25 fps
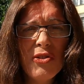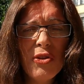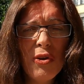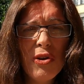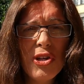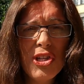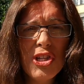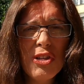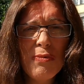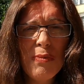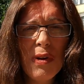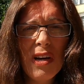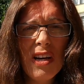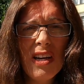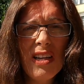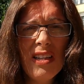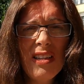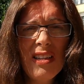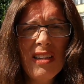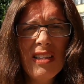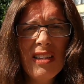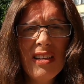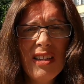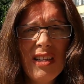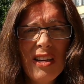Deutsche
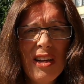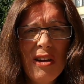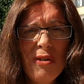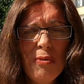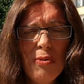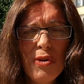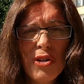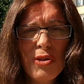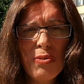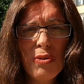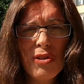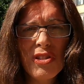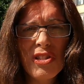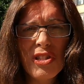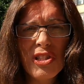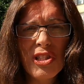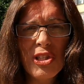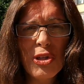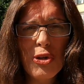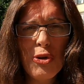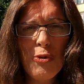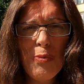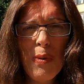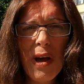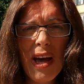Bahn, which wasn't
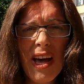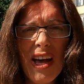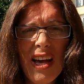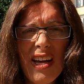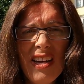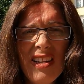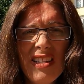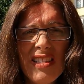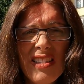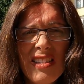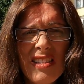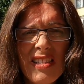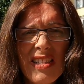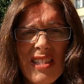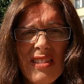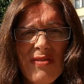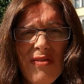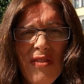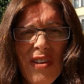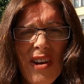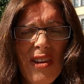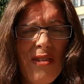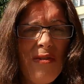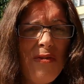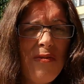too bad. It's
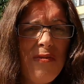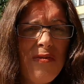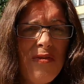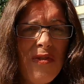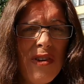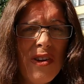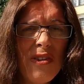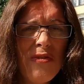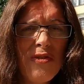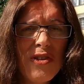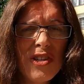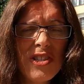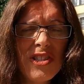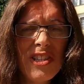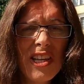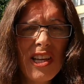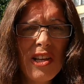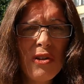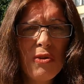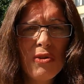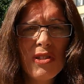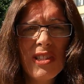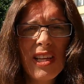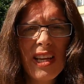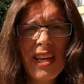very for a
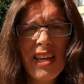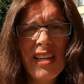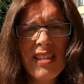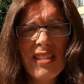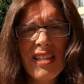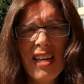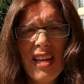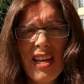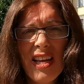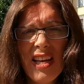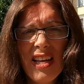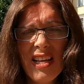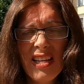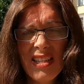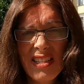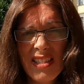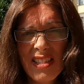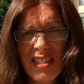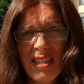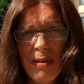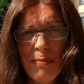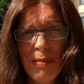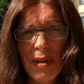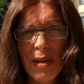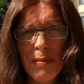single ticket,
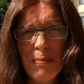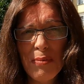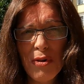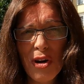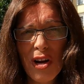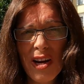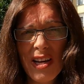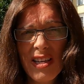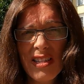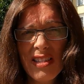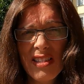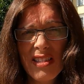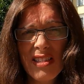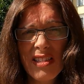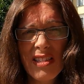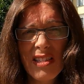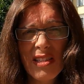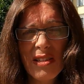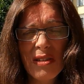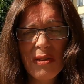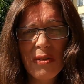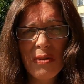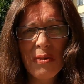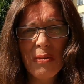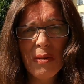similar price
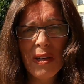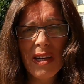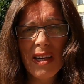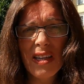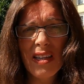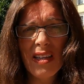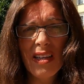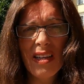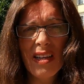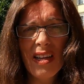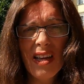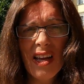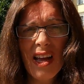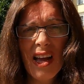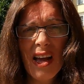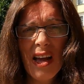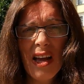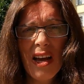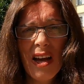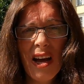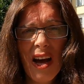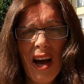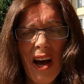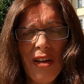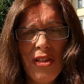to
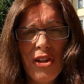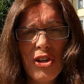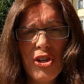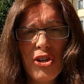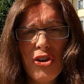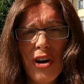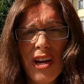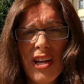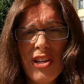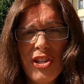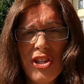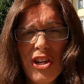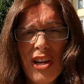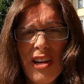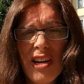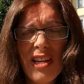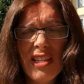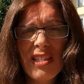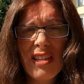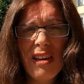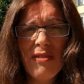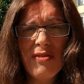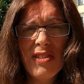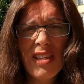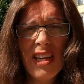other train
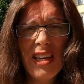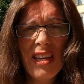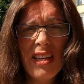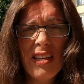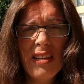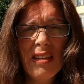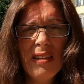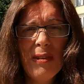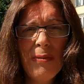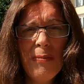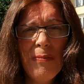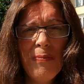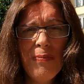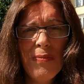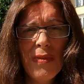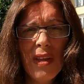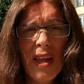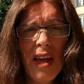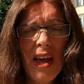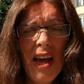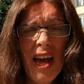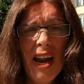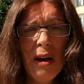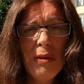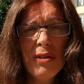journeys I've taken.
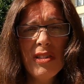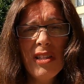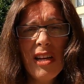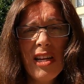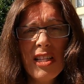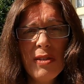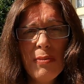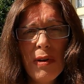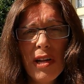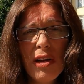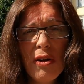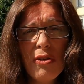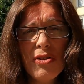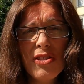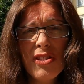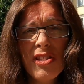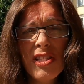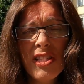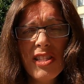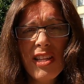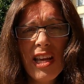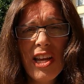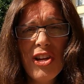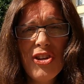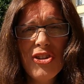It was nice when I got to
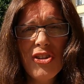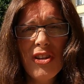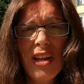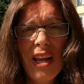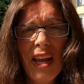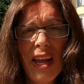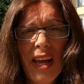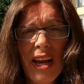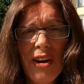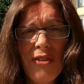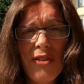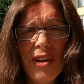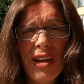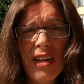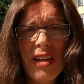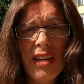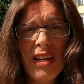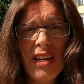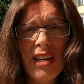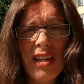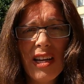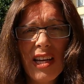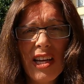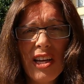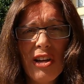the station here in
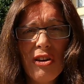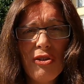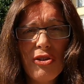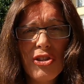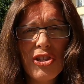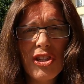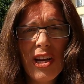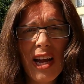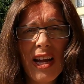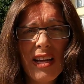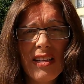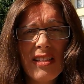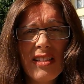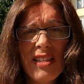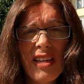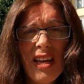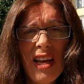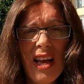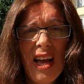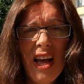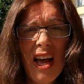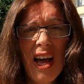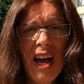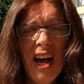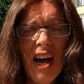Ingolstadt
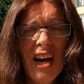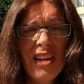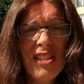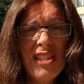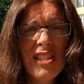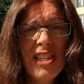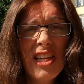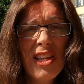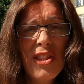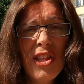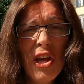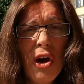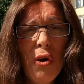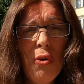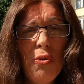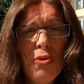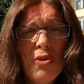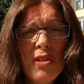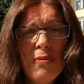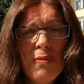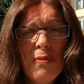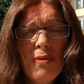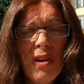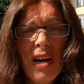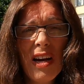to see the
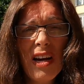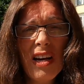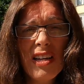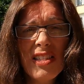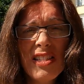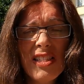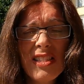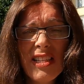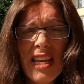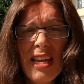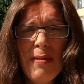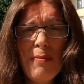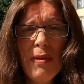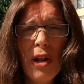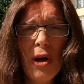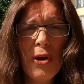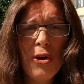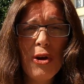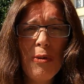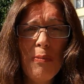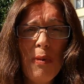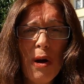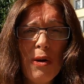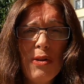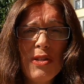old steam
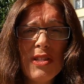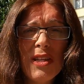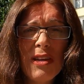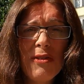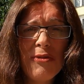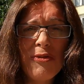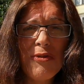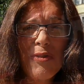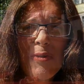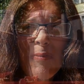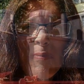locomotive